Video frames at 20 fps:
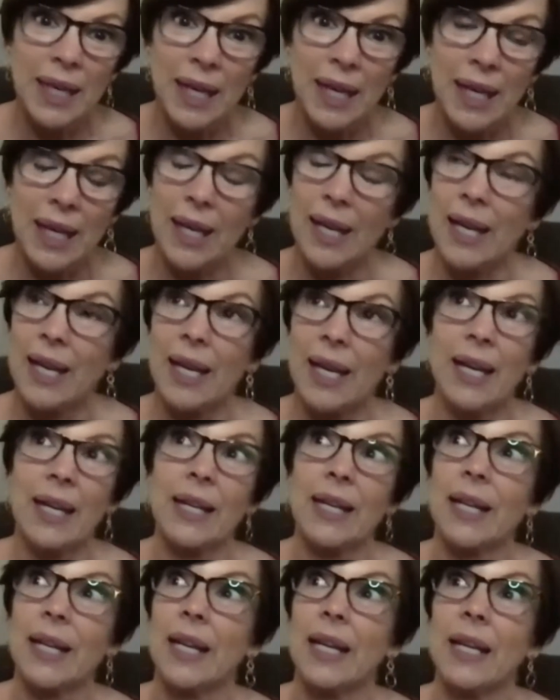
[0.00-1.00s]
I
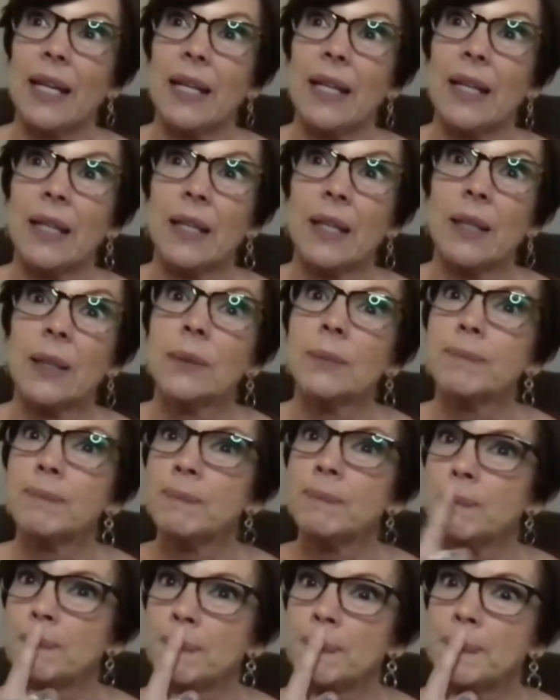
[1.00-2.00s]
had a
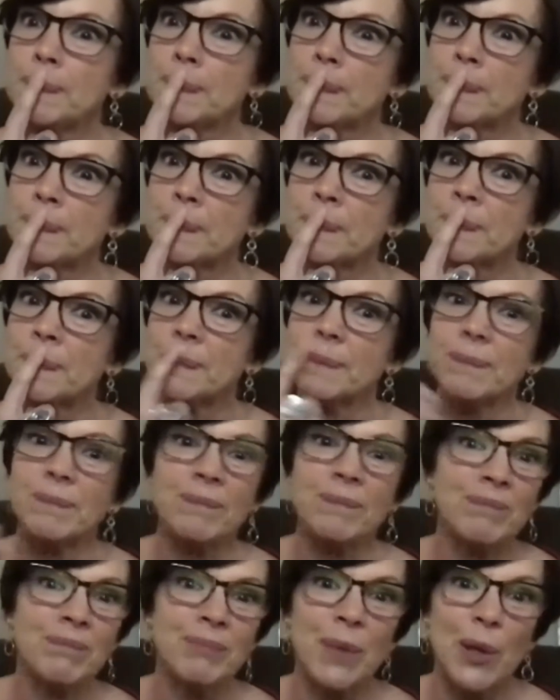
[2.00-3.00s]

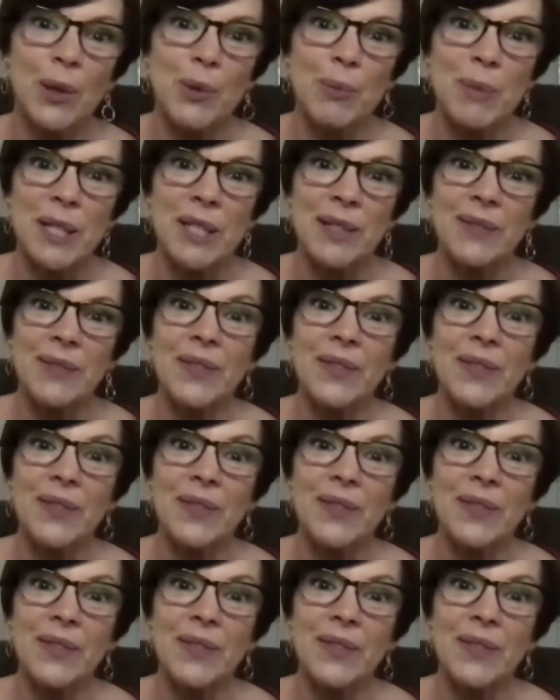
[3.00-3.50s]
moment.